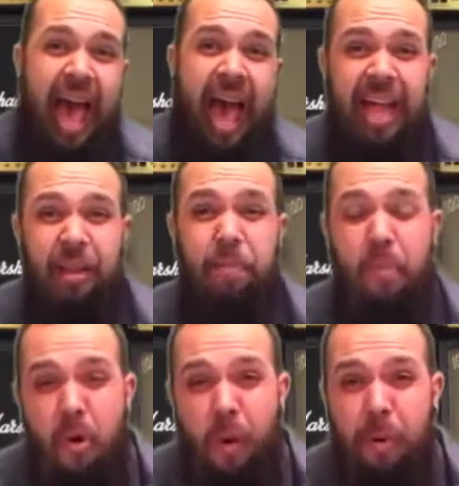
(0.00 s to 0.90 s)
And
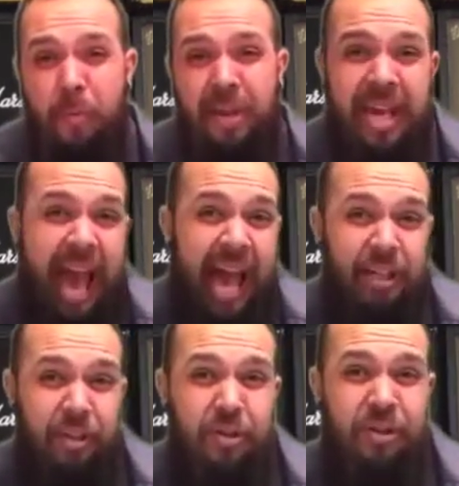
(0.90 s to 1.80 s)
probably
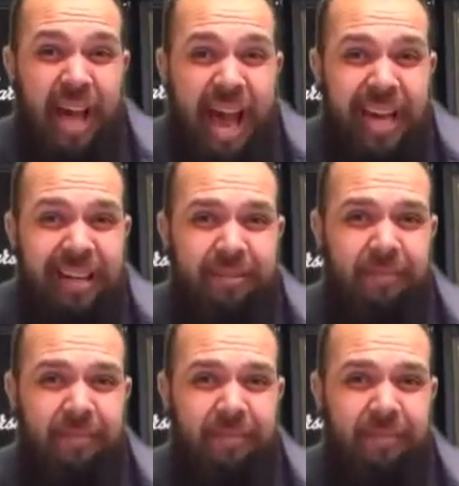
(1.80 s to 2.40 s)
has to say,